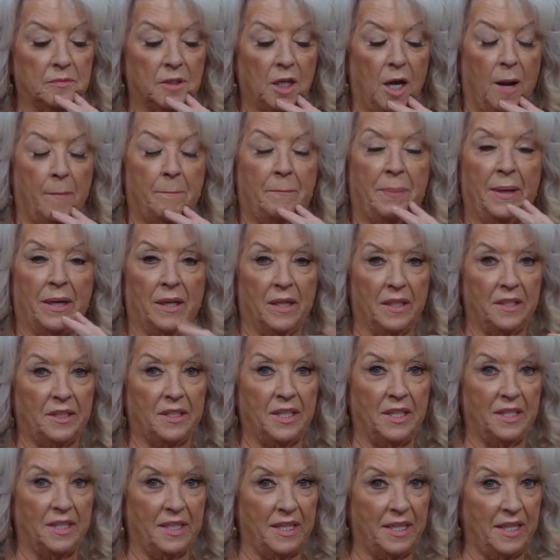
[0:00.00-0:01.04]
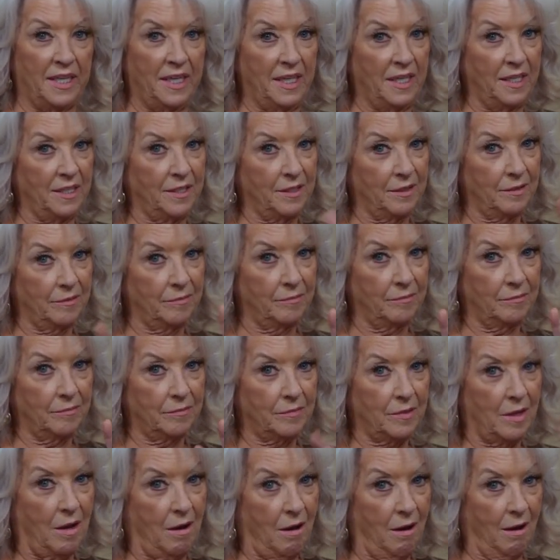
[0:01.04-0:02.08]
ability to eat
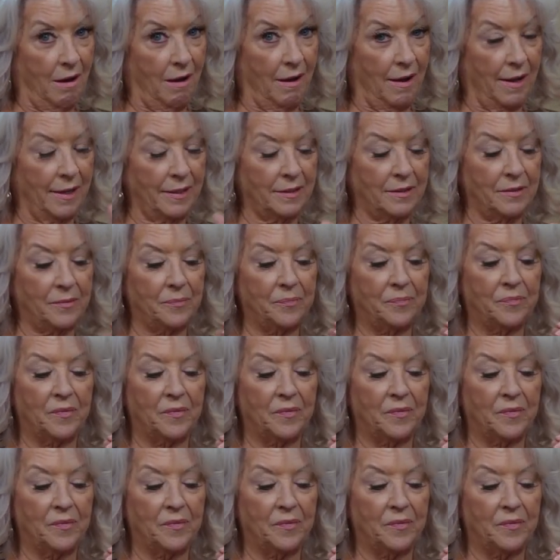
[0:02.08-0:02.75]
hot.